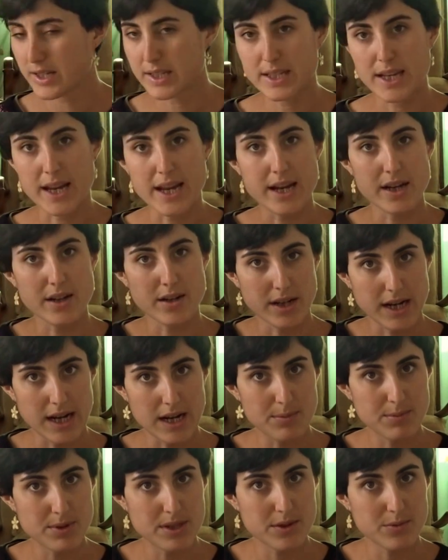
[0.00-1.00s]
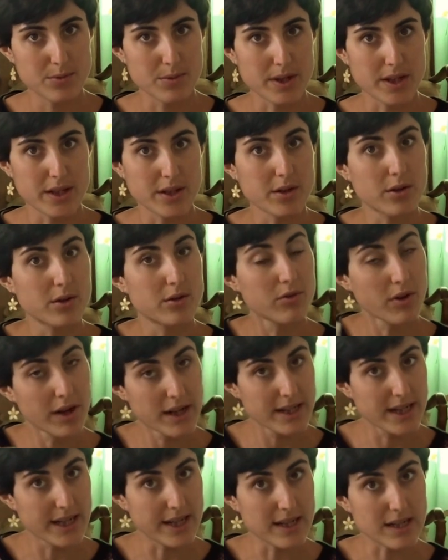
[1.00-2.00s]
take the cups with your
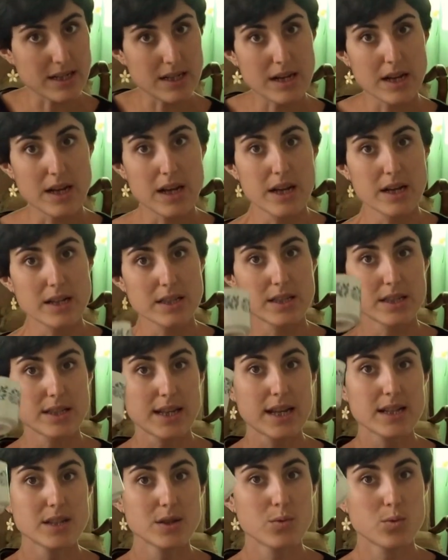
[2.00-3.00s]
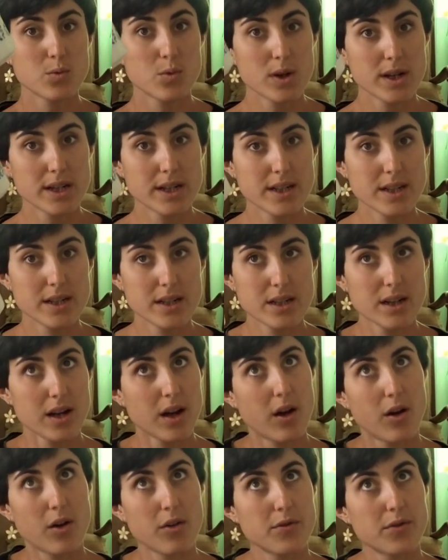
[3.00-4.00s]
right hand. So that's one
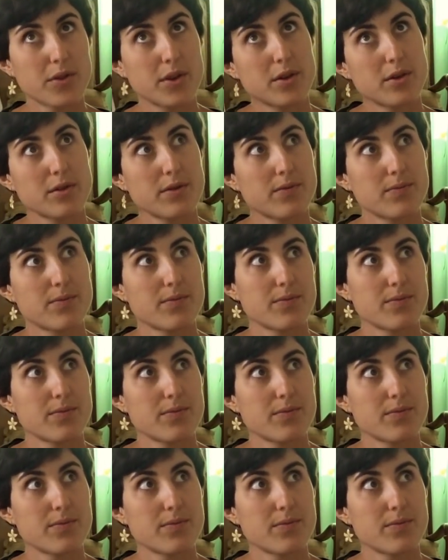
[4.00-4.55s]
of the